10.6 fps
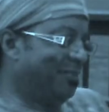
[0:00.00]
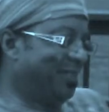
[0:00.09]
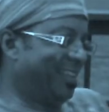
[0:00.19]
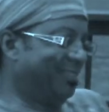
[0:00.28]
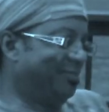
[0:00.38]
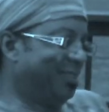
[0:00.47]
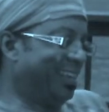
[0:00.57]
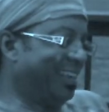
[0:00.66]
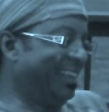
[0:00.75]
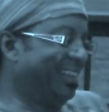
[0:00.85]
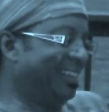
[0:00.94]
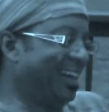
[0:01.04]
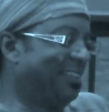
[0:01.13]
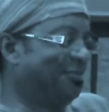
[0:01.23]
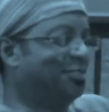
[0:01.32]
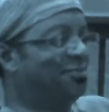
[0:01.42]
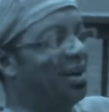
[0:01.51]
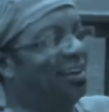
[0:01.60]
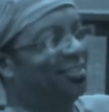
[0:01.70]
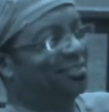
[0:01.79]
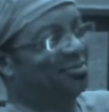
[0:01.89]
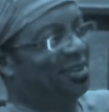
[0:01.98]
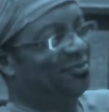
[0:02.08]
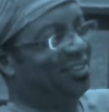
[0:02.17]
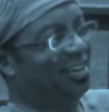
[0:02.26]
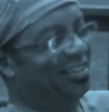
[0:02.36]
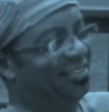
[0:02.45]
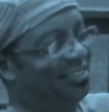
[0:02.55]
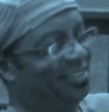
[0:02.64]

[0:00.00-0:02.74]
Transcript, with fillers: up and bringing a lot of smiles to my face,